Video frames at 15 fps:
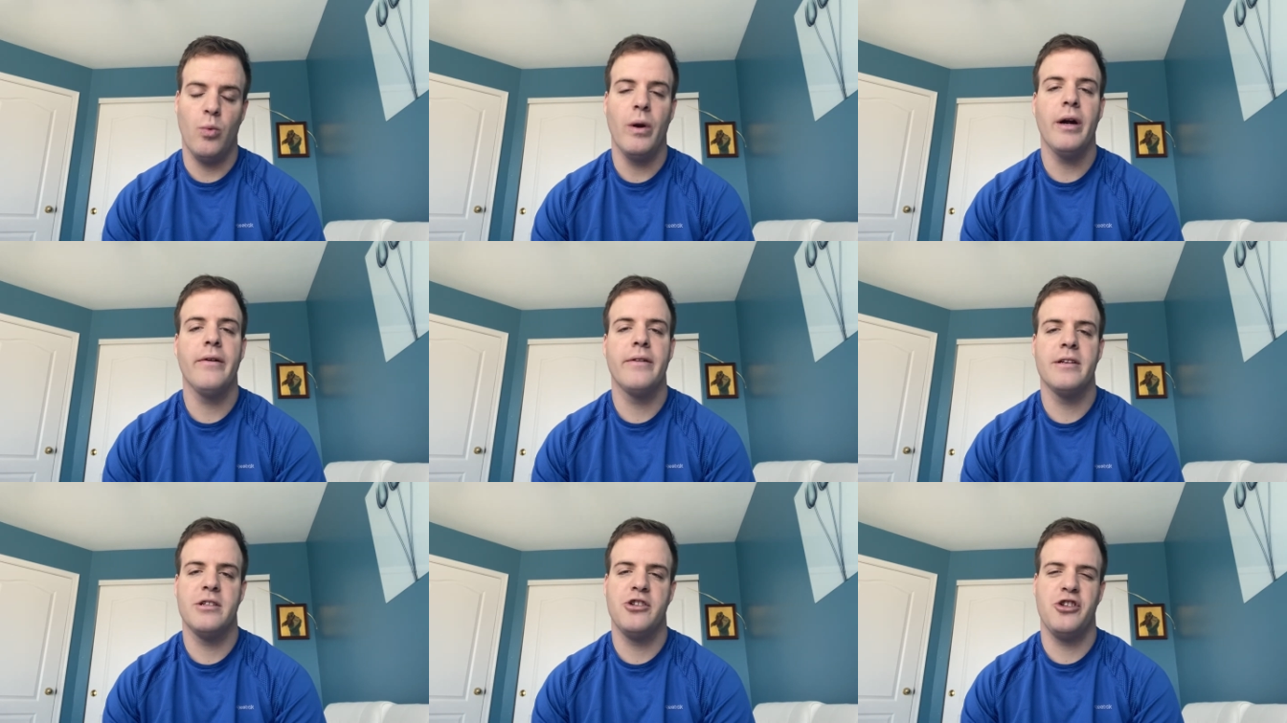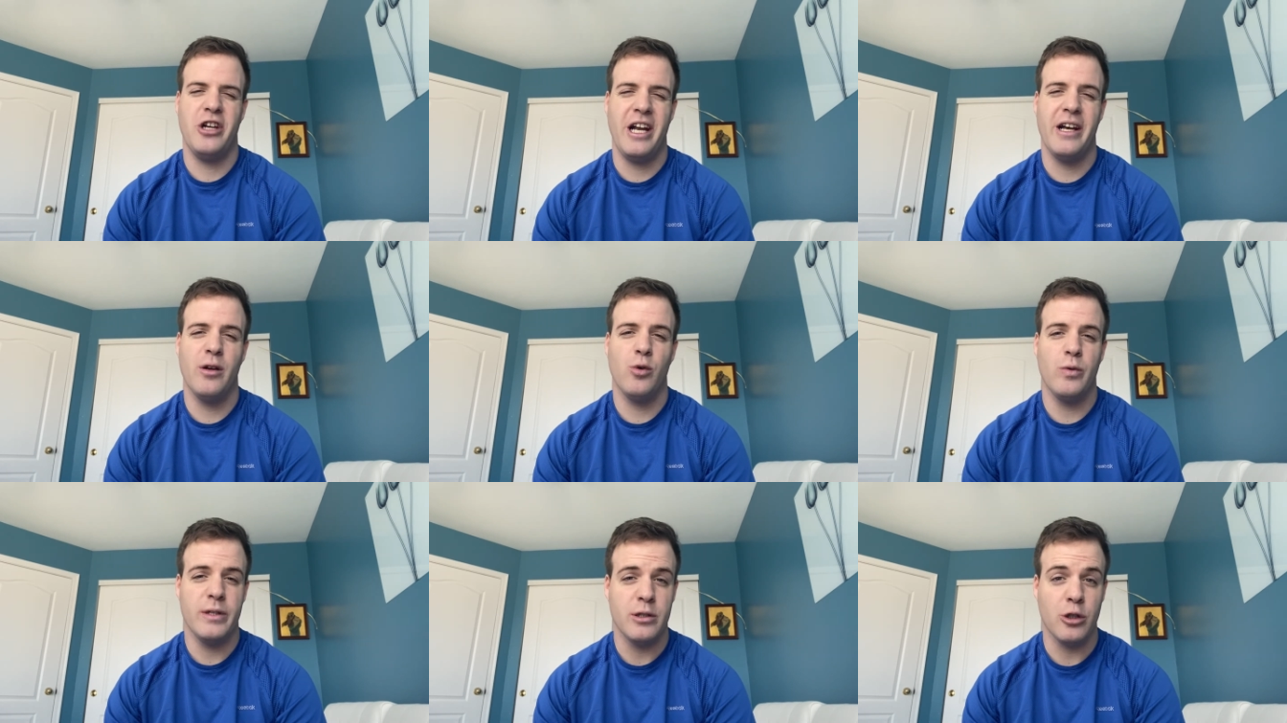where this
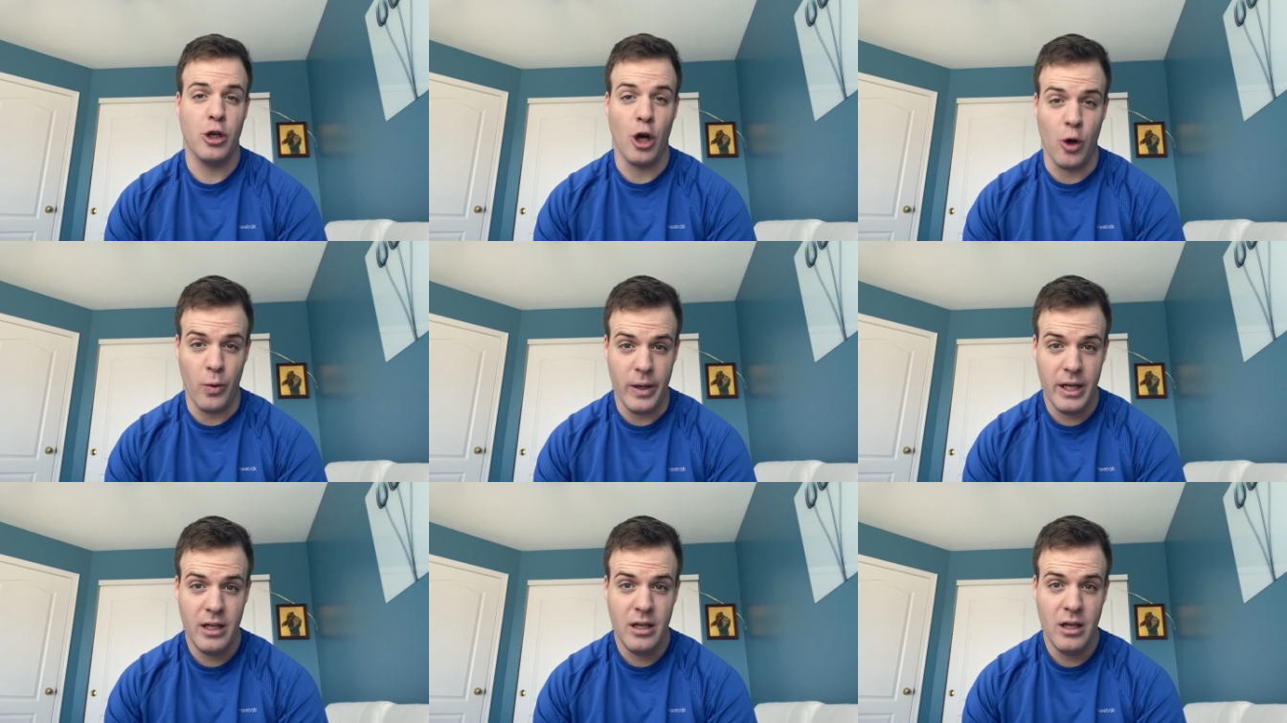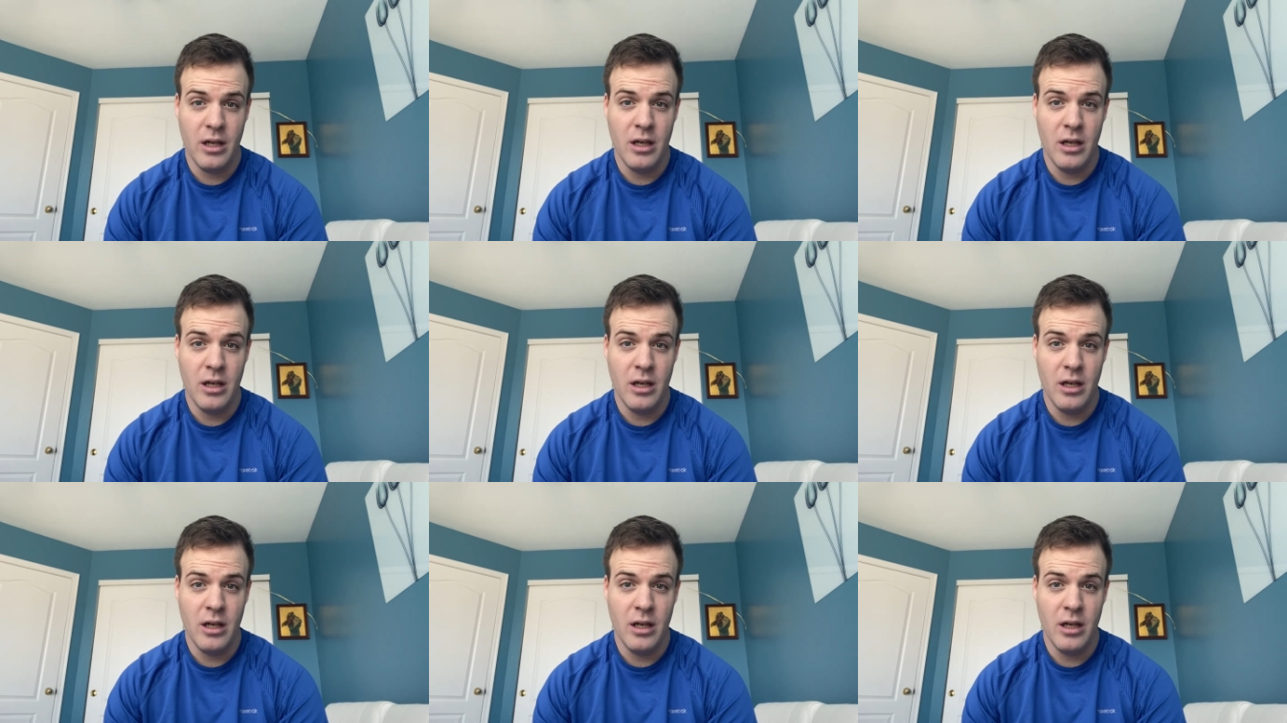channel is going.